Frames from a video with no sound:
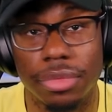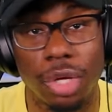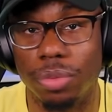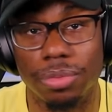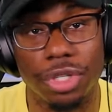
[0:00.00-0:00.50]

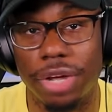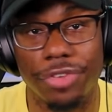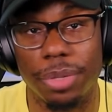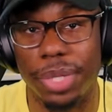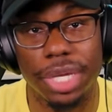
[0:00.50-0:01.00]
Nope, you're not
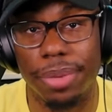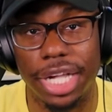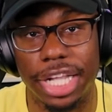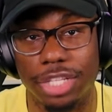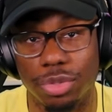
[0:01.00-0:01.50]
finna be in my
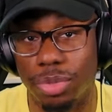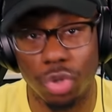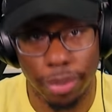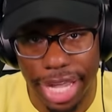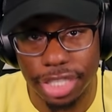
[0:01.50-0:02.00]
classroom
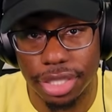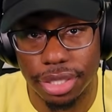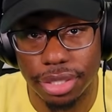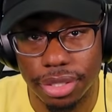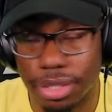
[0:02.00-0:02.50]
doing
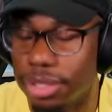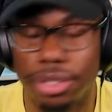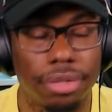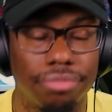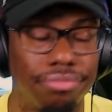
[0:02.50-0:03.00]
magic?
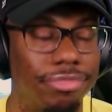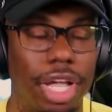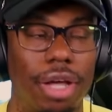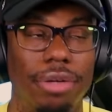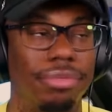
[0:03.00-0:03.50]

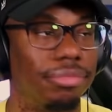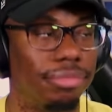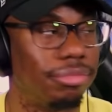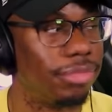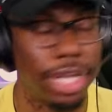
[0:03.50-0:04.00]
No,
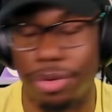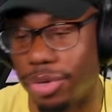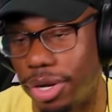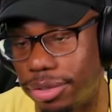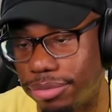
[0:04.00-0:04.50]
hell
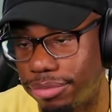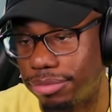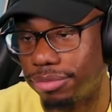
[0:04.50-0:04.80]
no.